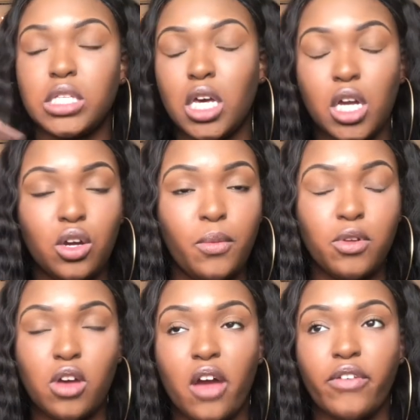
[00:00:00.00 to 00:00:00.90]
tell your Uber
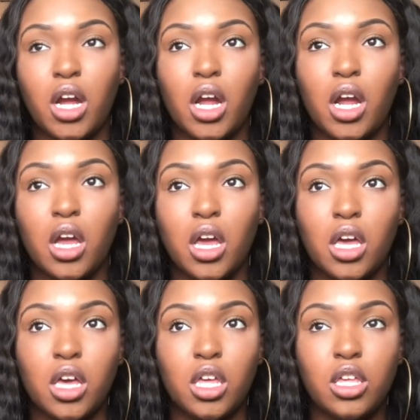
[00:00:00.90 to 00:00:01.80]
driver,
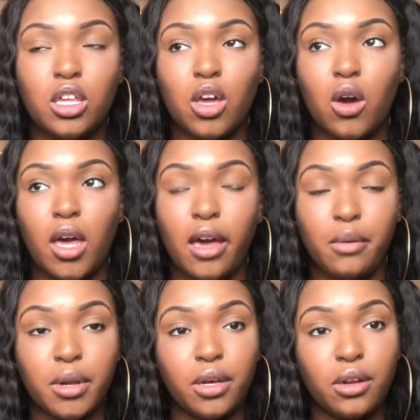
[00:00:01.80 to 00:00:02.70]
you know, hey, I
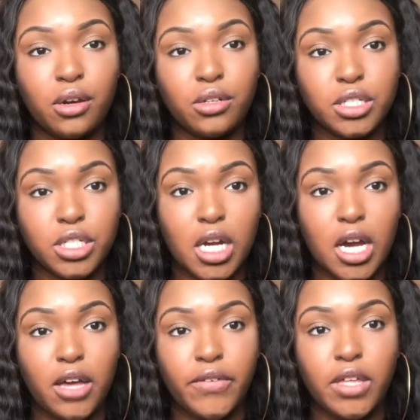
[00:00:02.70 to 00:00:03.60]
want to go to Ocean
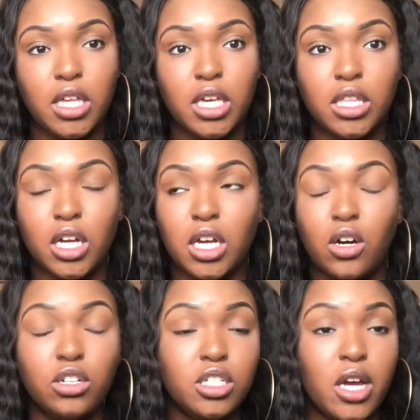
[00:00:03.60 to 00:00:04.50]
Drive.
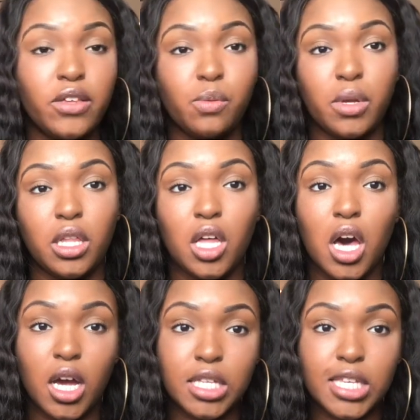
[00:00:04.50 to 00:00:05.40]
Ocean Drive is pretty
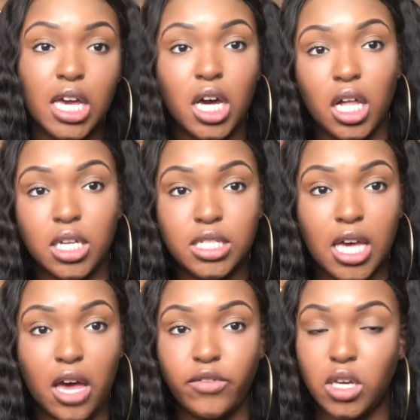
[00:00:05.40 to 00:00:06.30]
long. It's like Collins
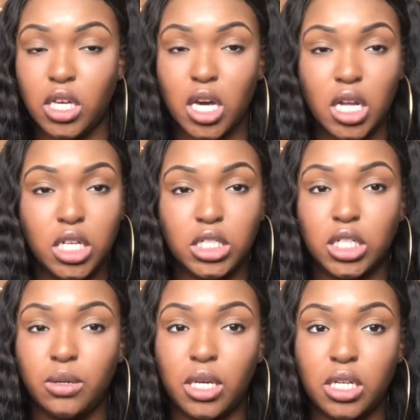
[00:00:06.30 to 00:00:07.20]
Ave. You can kind
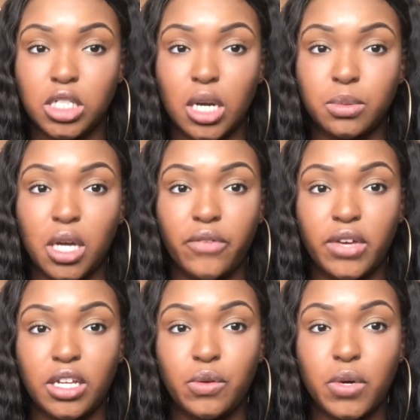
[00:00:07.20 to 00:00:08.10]
of get dropped off
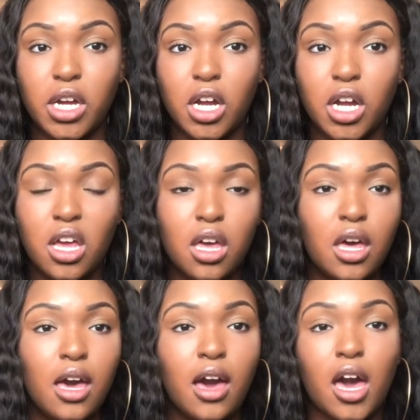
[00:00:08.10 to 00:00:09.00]
anywhere.
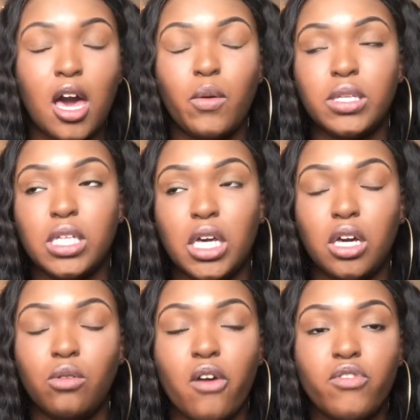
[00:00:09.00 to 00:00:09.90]
I always say a
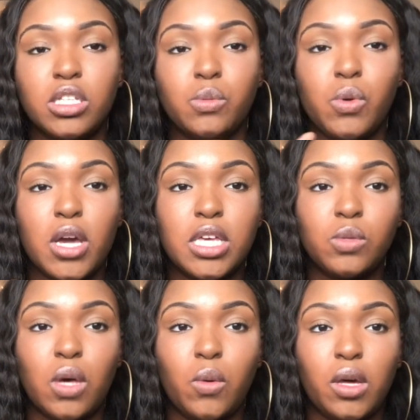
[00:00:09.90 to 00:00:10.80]
good reference point is
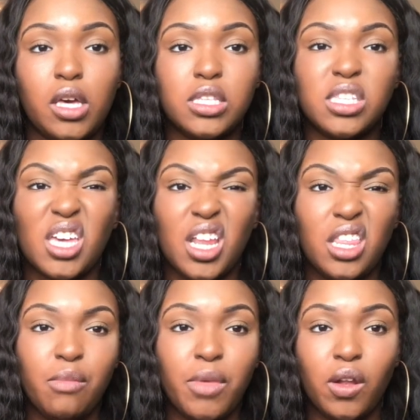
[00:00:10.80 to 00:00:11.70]
Wet Willie's. It's kind of
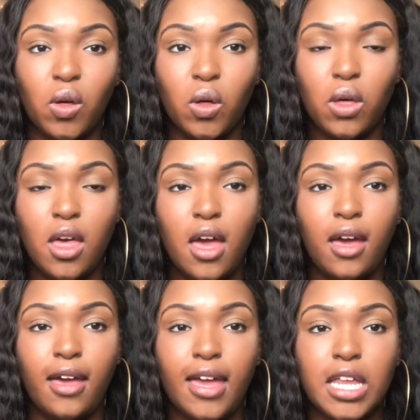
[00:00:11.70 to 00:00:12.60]
in the middle,
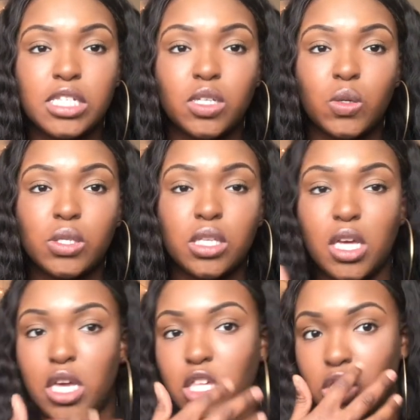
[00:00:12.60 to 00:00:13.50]
and it's close to
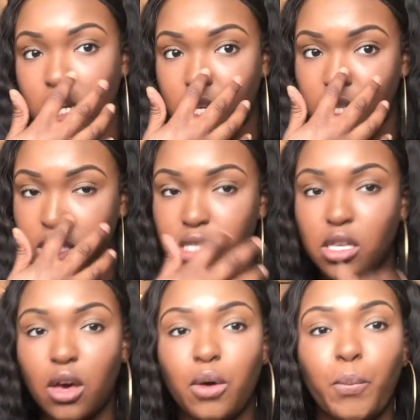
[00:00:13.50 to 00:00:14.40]
the entrance.
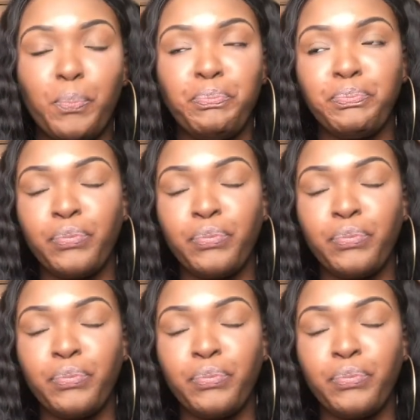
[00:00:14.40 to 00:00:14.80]
So